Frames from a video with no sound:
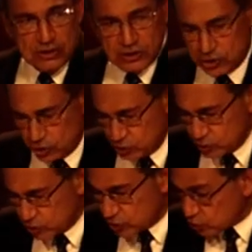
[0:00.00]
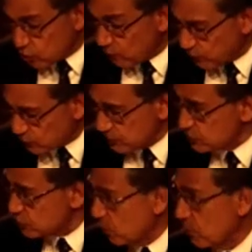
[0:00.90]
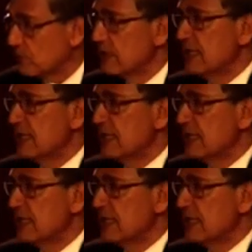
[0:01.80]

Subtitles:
the ruler, so forth and so on.